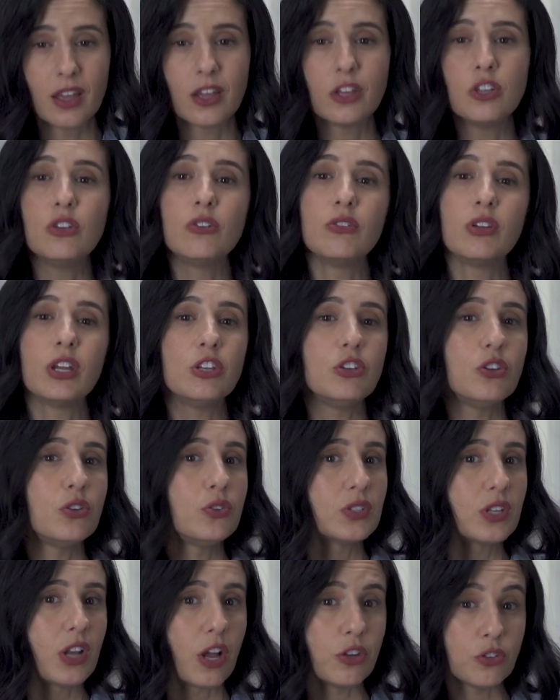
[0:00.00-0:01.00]
You can
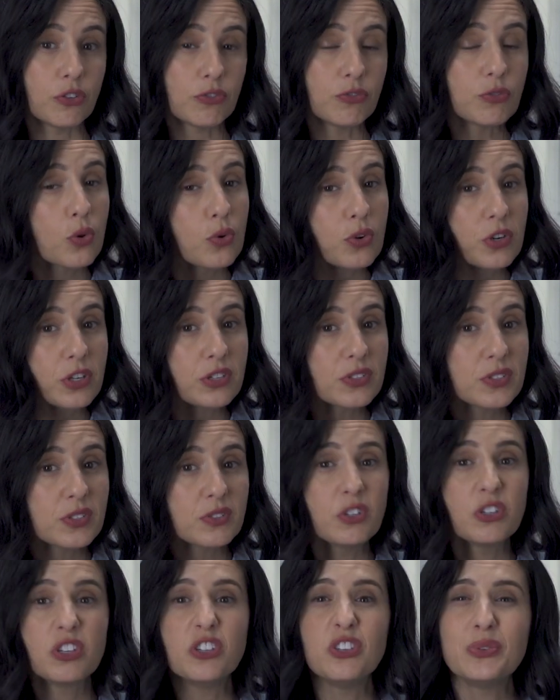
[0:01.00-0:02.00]
use it on your
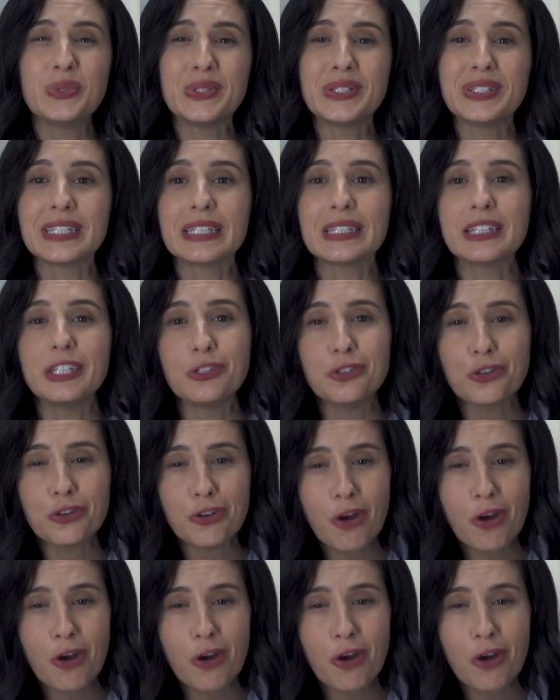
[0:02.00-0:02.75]
floors, you can use it to clean your